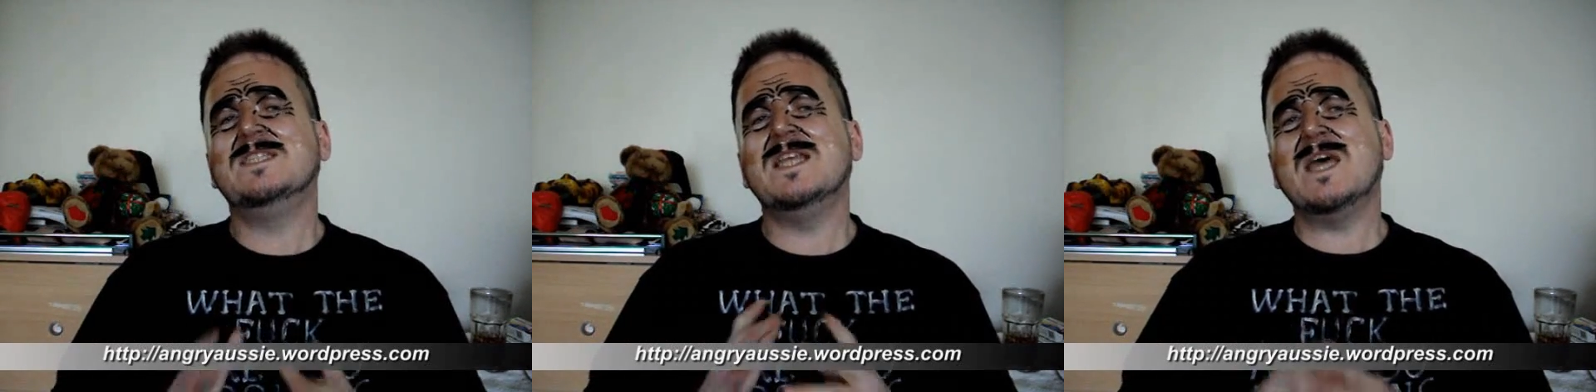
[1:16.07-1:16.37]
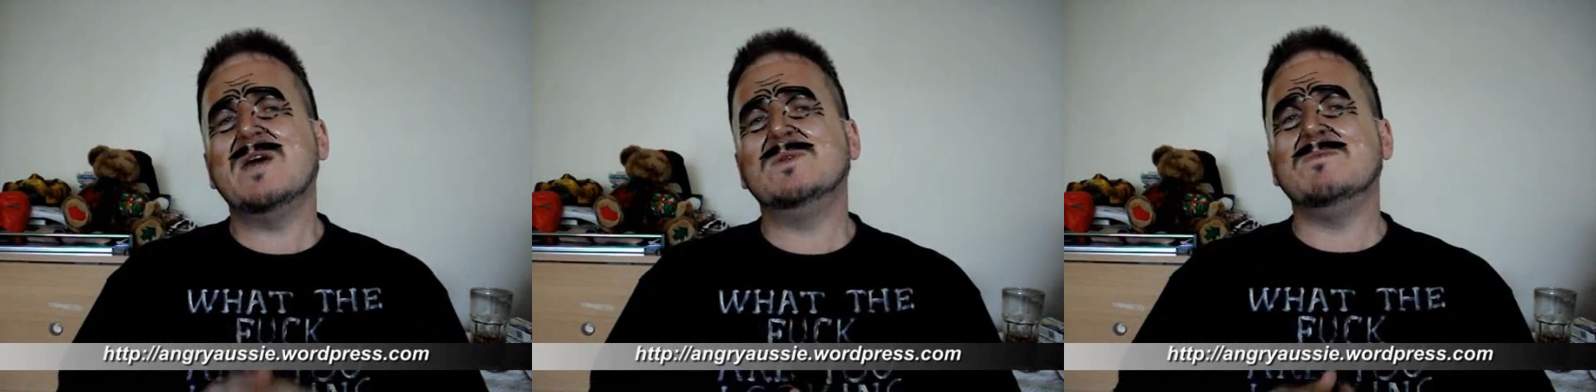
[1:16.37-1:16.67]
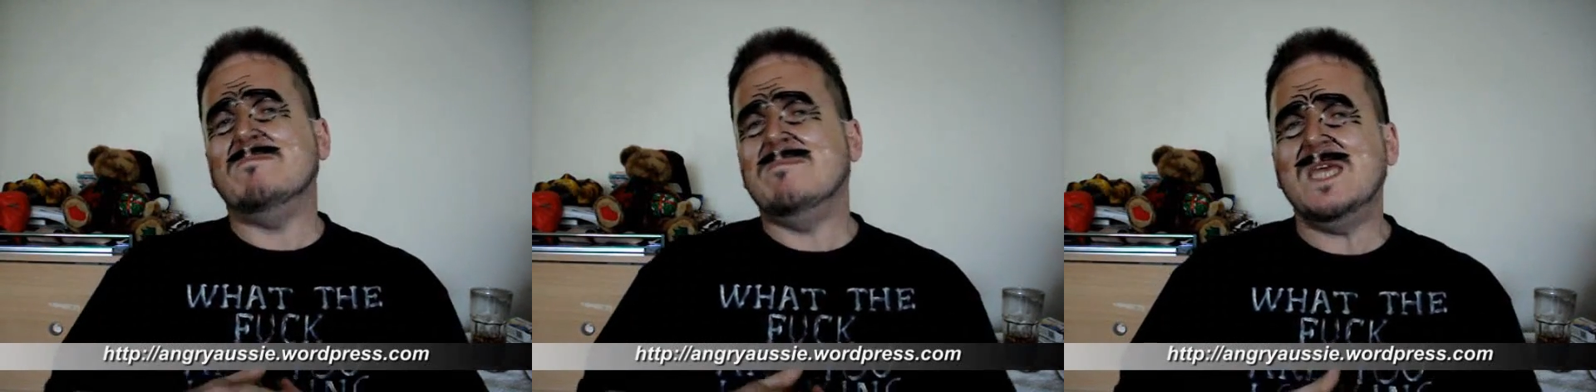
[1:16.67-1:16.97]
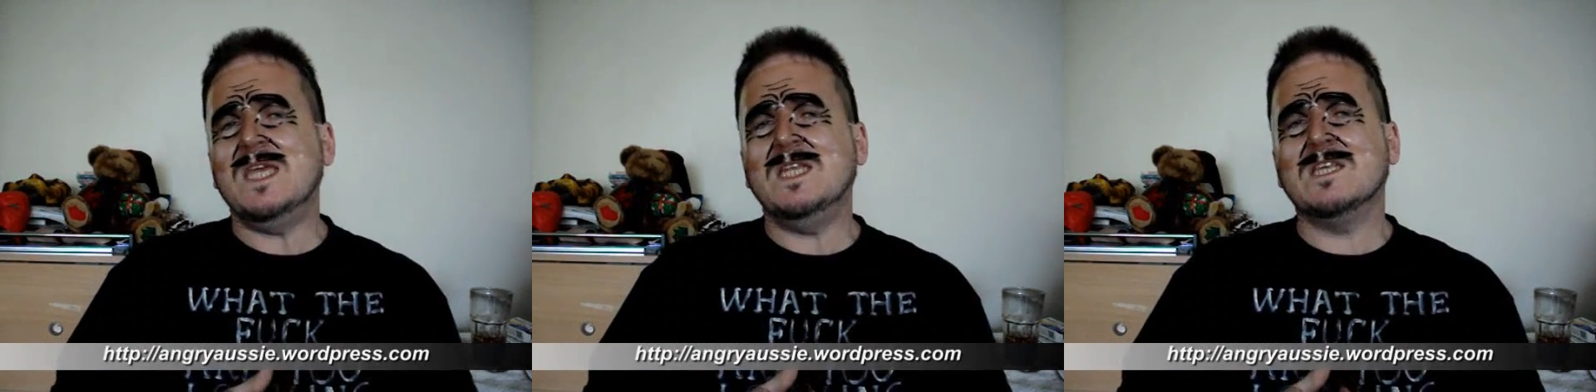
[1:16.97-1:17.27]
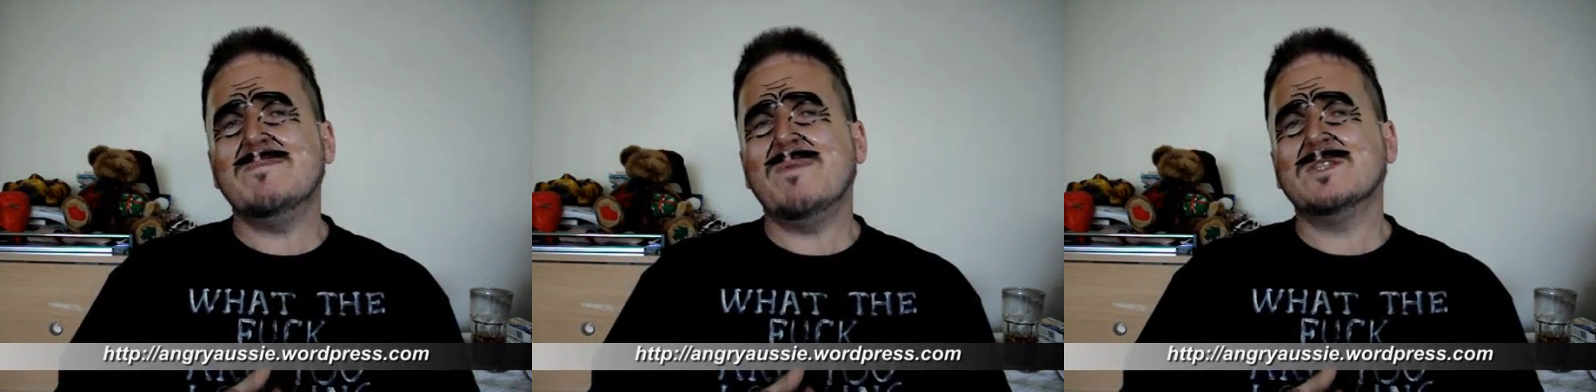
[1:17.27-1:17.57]
said that was
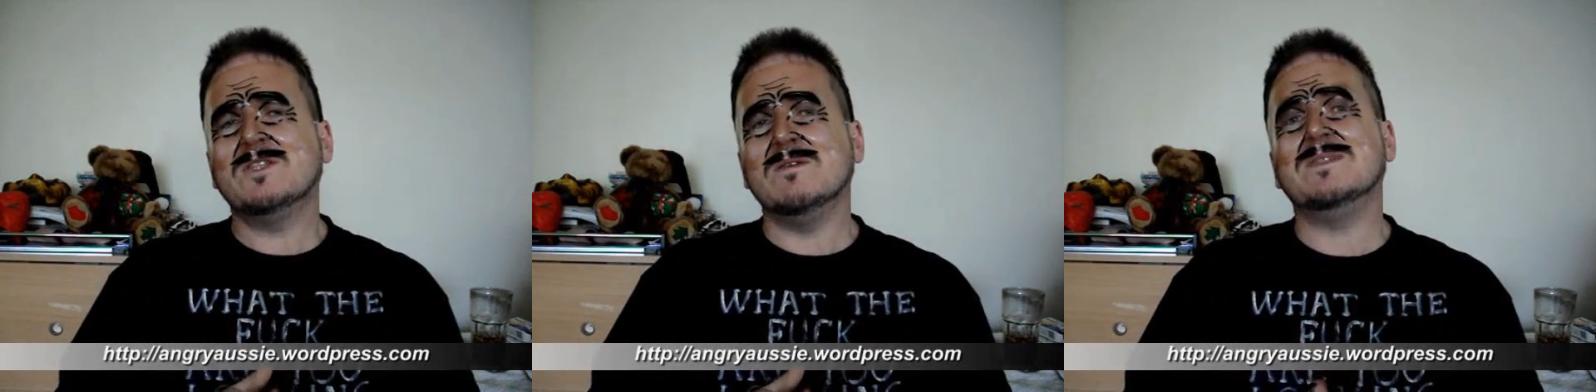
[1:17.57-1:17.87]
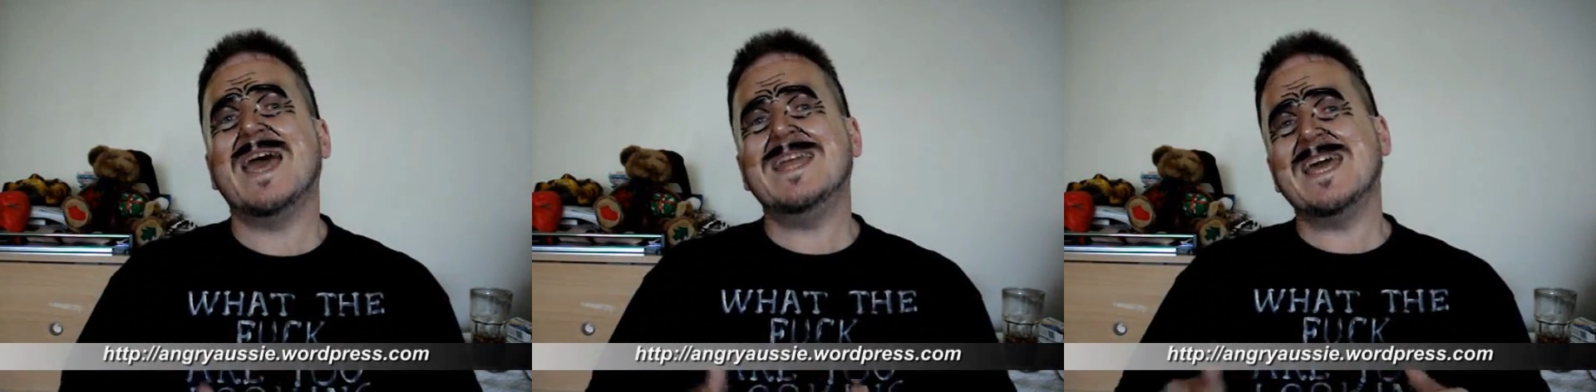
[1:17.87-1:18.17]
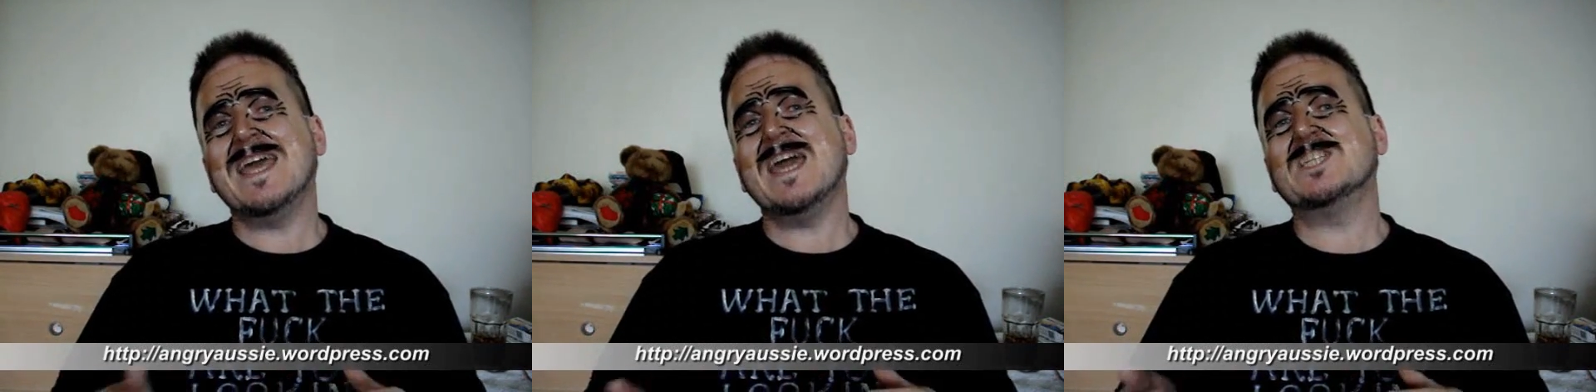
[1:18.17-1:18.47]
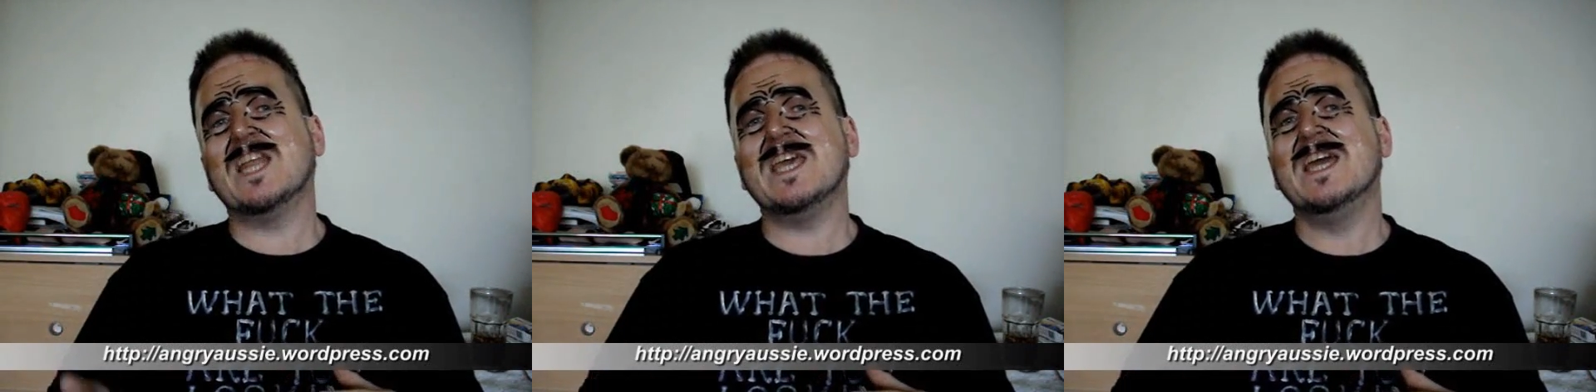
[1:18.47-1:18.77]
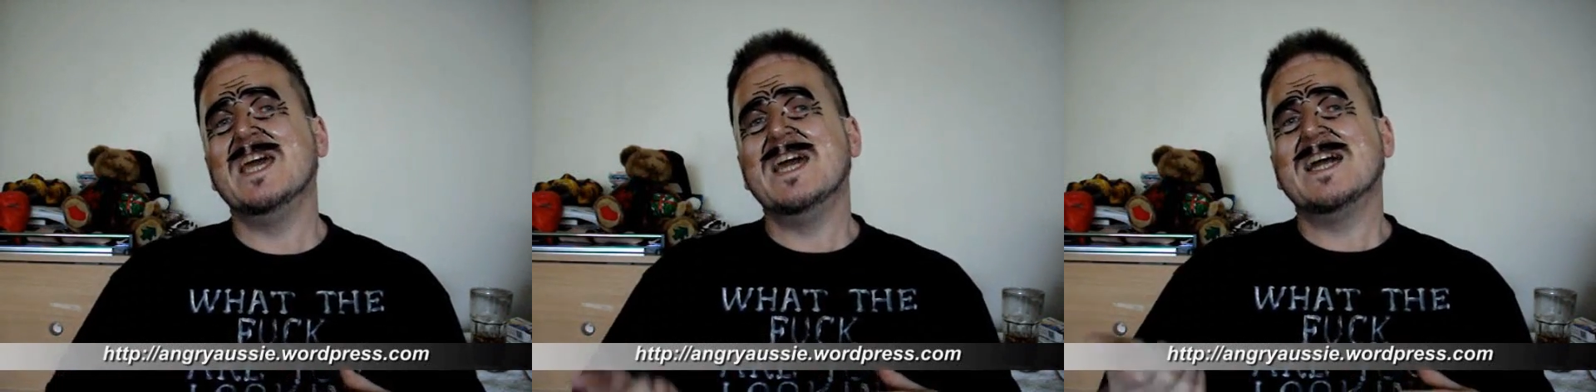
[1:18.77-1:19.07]
mean to the possums, and they
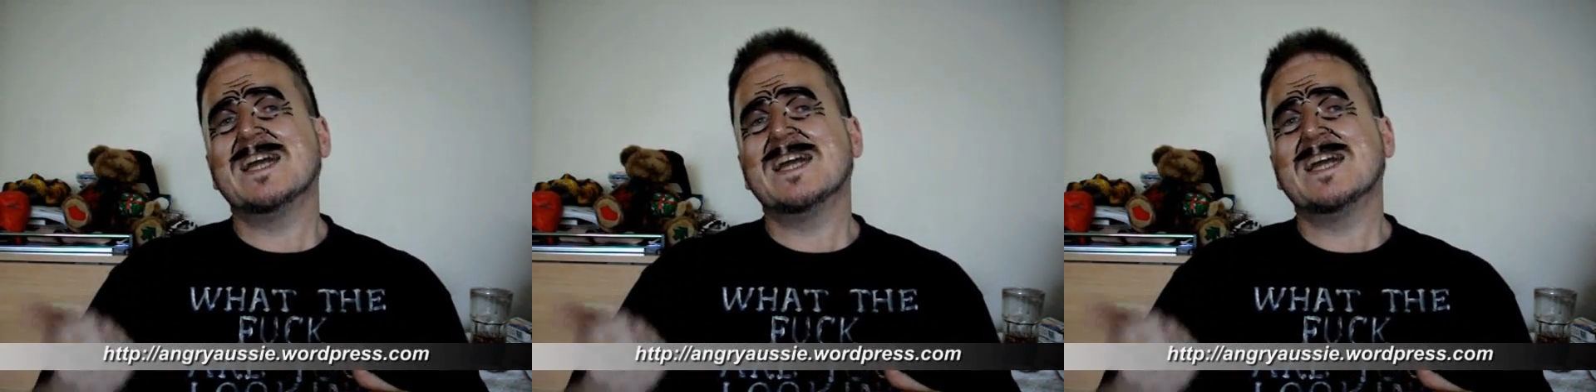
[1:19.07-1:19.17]
actually